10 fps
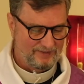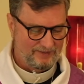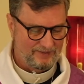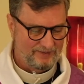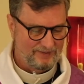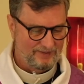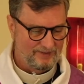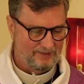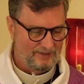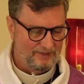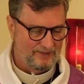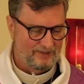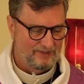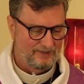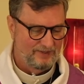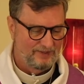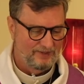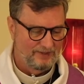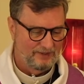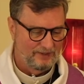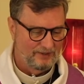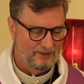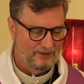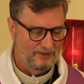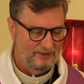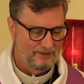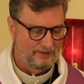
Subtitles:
(silence)